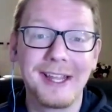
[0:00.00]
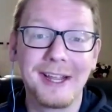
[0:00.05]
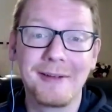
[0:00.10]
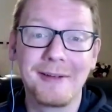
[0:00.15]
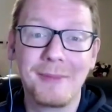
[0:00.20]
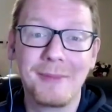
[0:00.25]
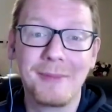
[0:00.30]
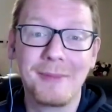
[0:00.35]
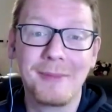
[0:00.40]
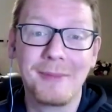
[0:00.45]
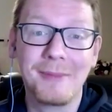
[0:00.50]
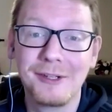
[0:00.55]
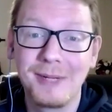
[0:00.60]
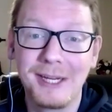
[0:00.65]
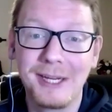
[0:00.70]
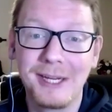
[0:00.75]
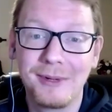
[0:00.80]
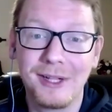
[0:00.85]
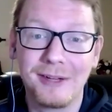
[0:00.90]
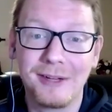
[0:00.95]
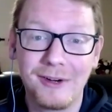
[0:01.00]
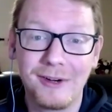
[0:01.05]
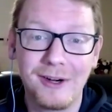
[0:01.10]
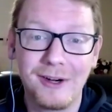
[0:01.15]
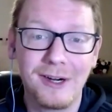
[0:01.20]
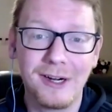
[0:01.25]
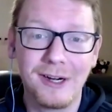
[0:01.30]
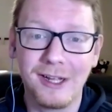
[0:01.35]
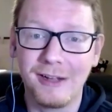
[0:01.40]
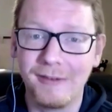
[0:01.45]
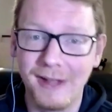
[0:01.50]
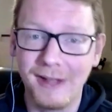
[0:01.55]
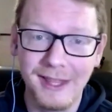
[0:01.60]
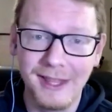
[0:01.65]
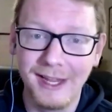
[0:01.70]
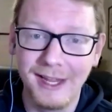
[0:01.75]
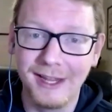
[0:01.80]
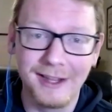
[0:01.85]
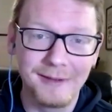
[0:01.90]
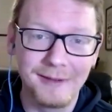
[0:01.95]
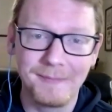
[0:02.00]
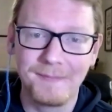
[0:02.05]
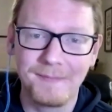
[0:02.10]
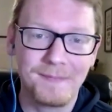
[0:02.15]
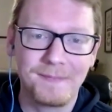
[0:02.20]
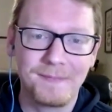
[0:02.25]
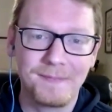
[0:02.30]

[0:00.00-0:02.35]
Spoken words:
think most people have heard of. I think